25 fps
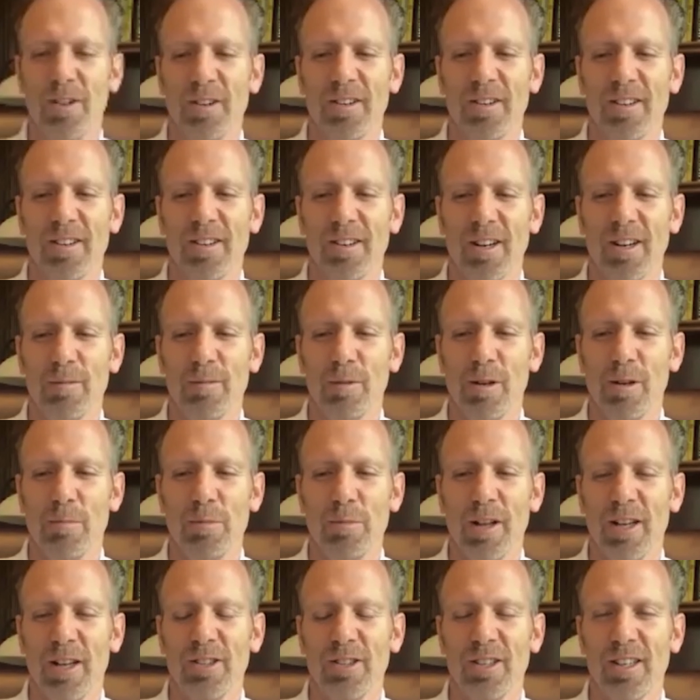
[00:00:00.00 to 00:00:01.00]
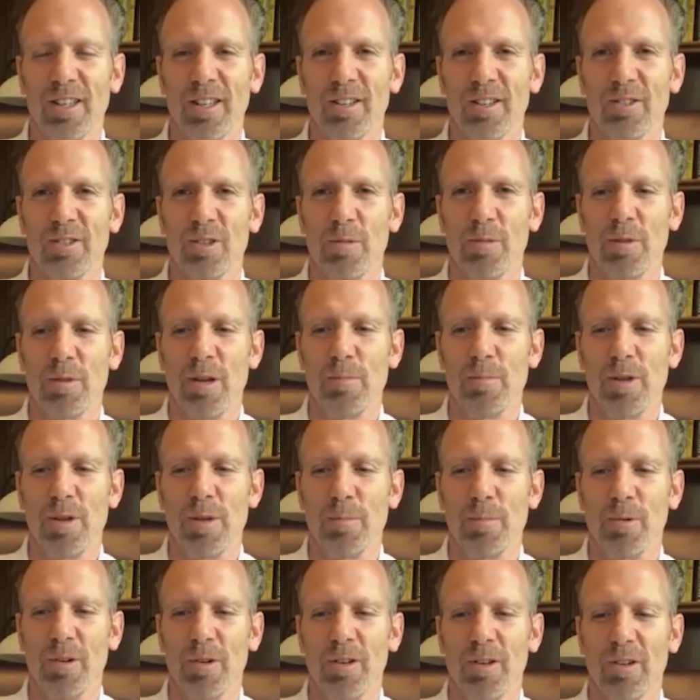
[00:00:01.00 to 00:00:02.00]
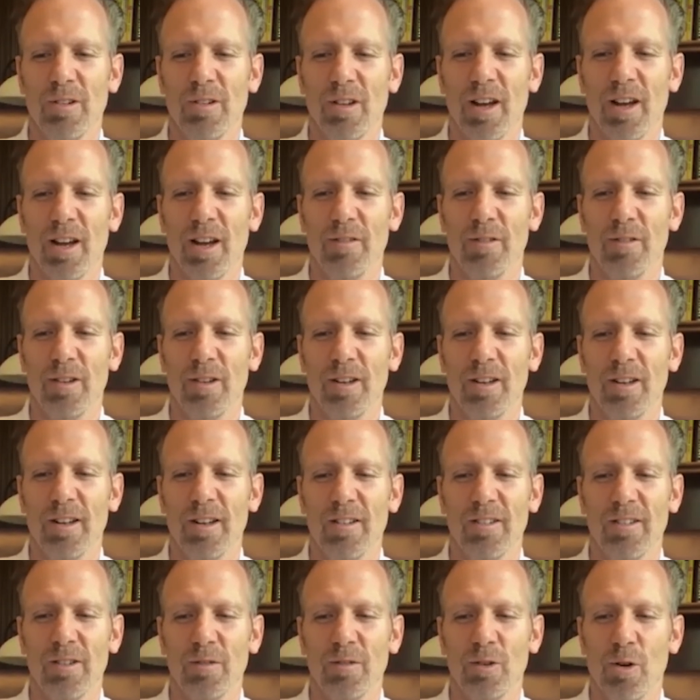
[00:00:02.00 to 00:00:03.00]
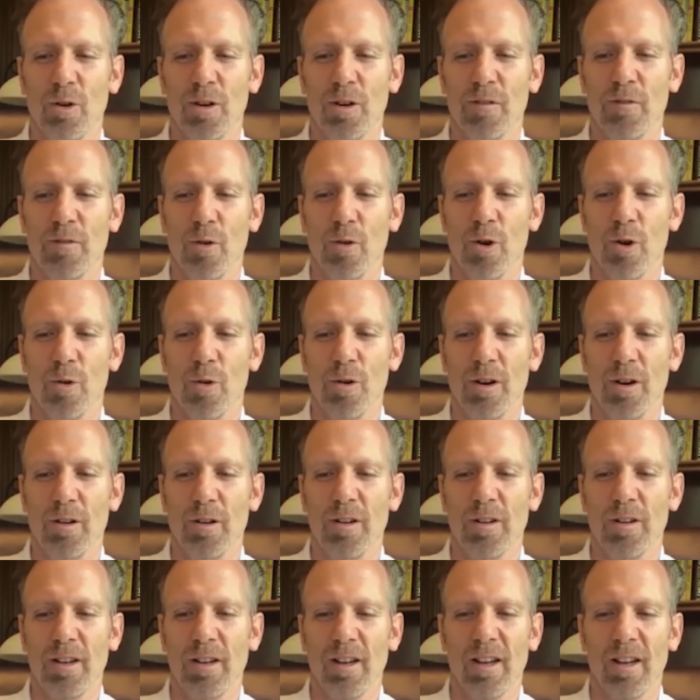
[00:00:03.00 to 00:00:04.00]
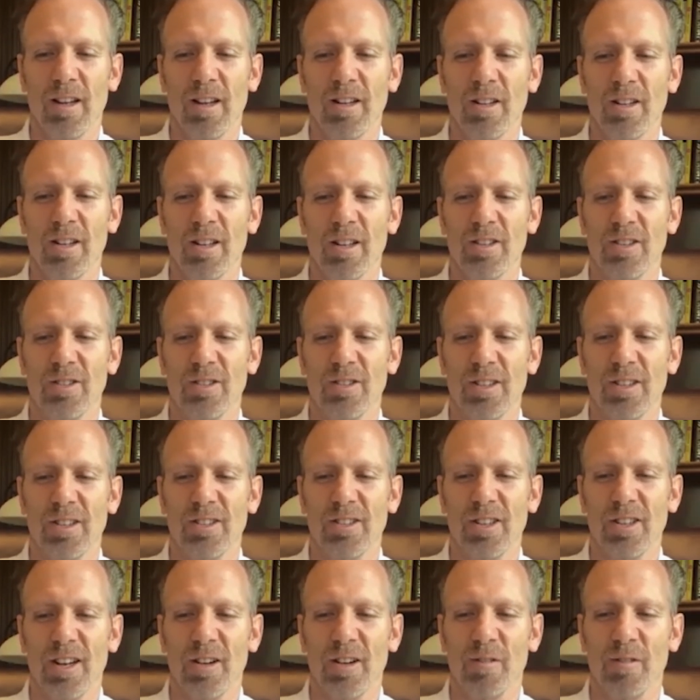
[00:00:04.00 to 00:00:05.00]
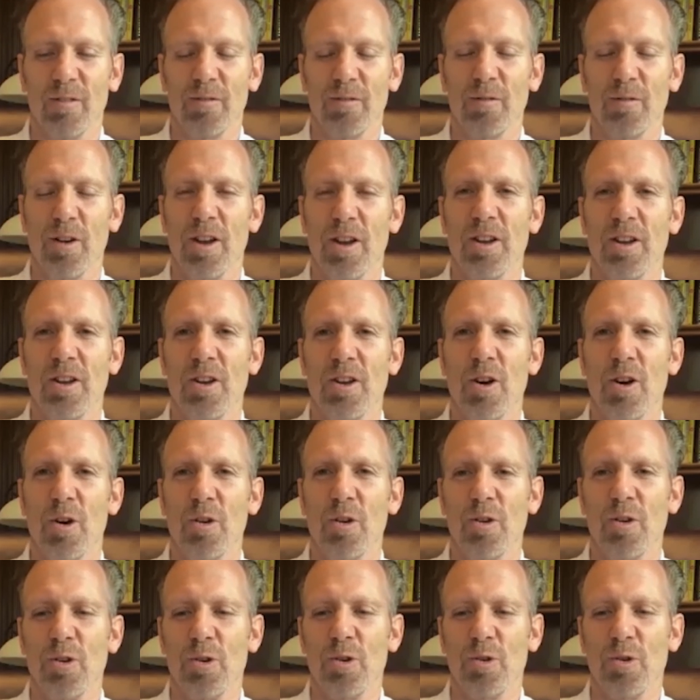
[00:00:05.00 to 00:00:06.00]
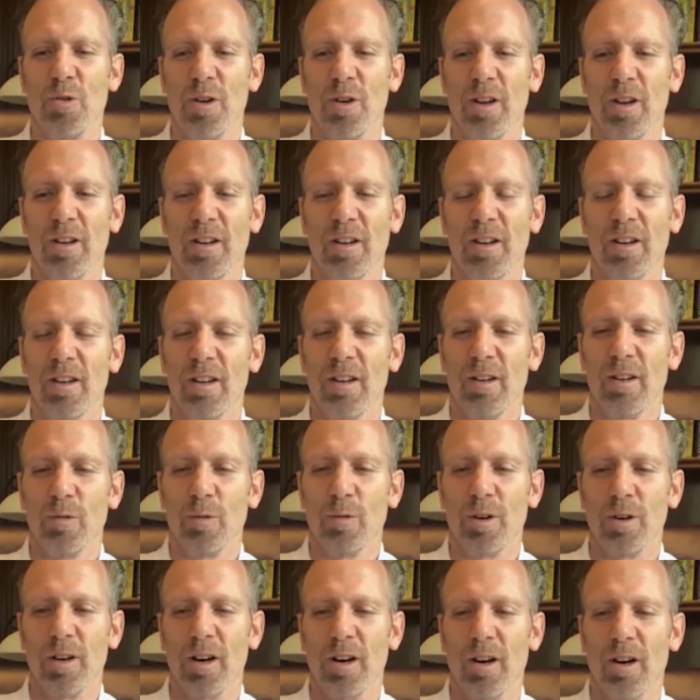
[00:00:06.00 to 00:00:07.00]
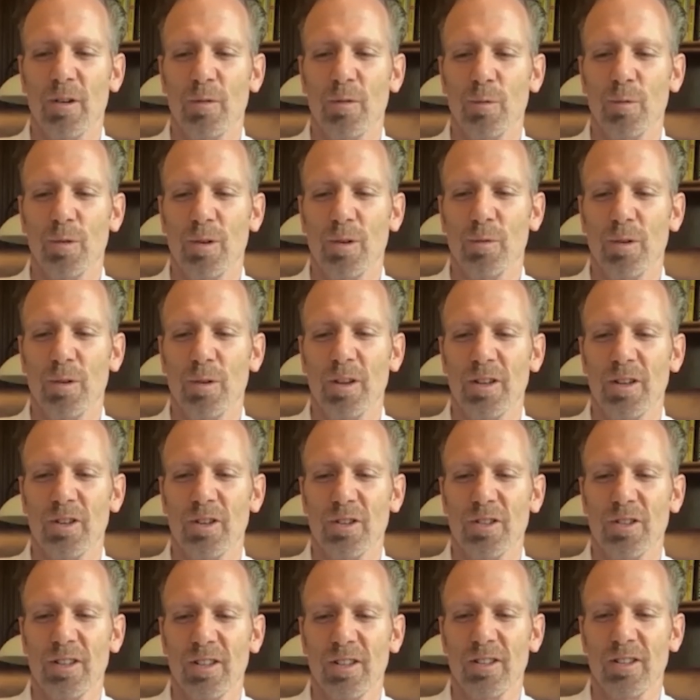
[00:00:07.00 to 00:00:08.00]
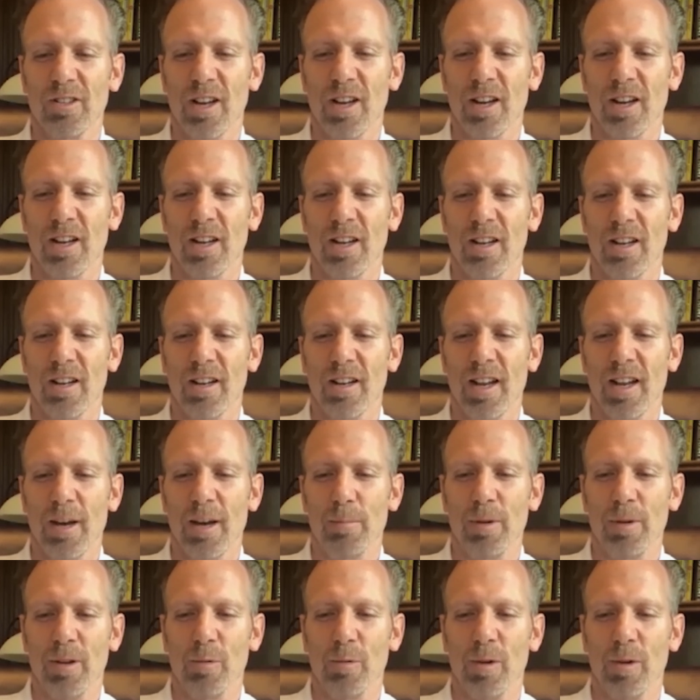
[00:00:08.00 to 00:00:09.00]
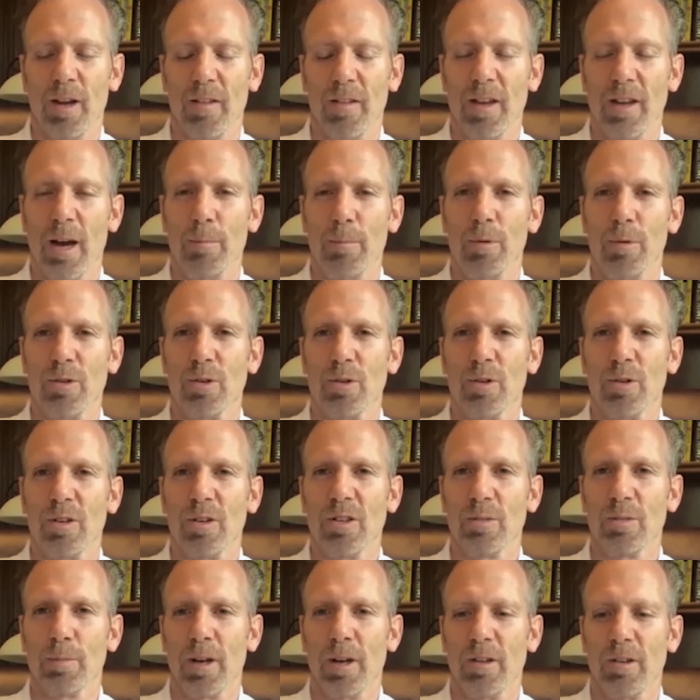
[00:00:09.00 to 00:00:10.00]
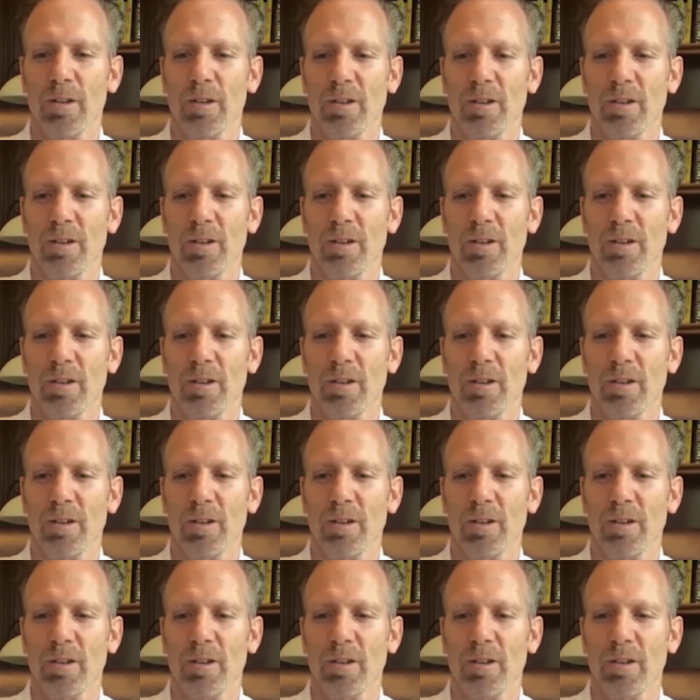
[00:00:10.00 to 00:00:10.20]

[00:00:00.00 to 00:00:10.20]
you're going to be a blessing to so many people in your life uh, going forward. Uh, it's it's uh, fun to know you, and we are we're really just excited and happy that we had the opportunity to spend a little